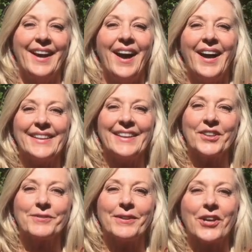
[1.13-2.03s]
Hi,
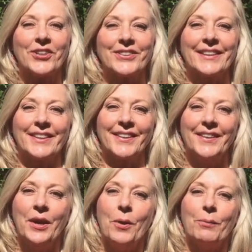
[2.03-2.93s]
Karen Rauch Carter here.
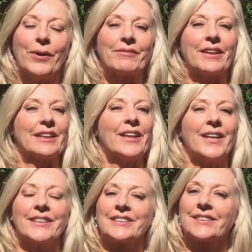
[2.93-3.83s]
Boy, I've got a
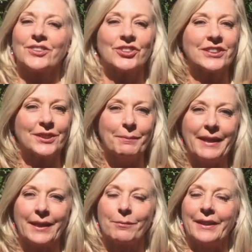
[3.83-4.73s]
lot of decisions to
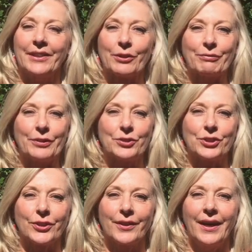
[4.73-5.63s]
make in my near future.